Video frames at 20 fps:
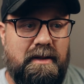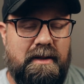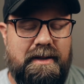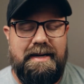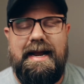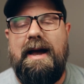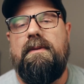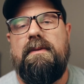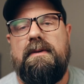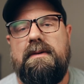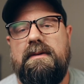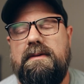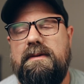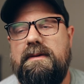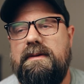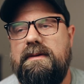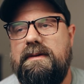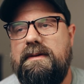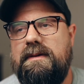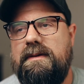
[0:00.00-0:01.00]
Now,
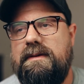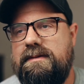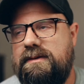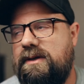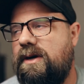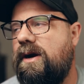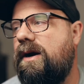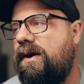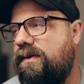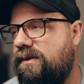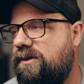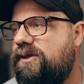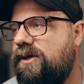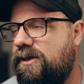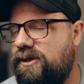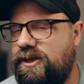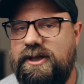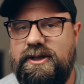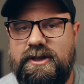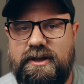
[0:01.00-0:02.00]
there are other
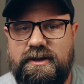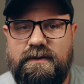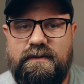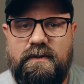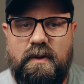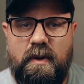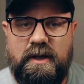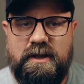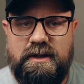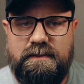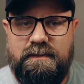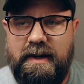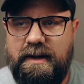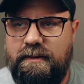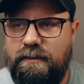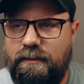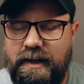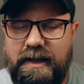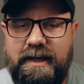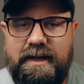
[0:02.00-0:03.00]
search engines, of course, but
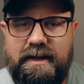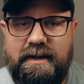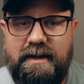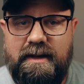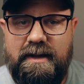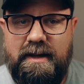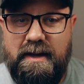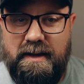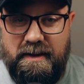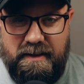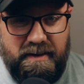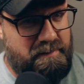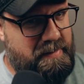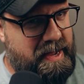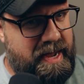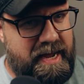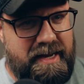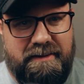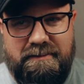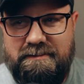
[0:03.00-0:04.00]
really the
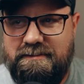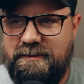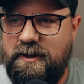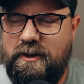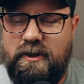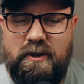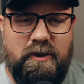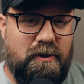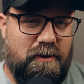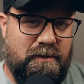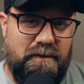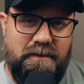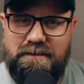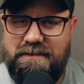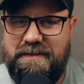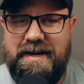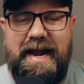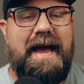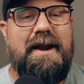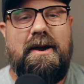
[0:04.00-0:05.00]
main
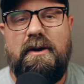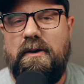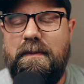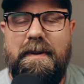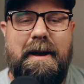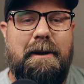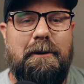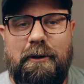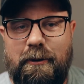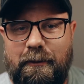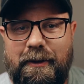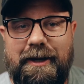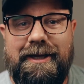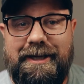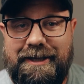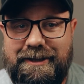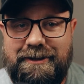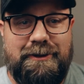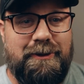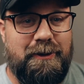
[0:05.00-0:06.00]
900-pound gorilla
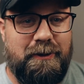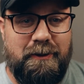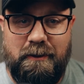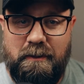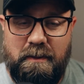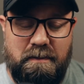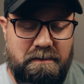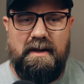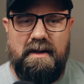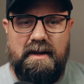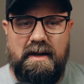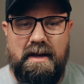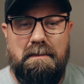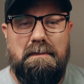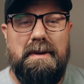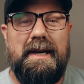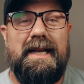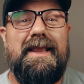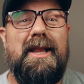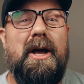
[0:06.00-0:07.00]
is Google.
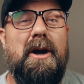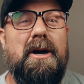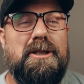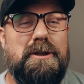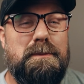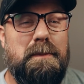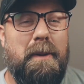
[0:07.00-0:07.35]
But a large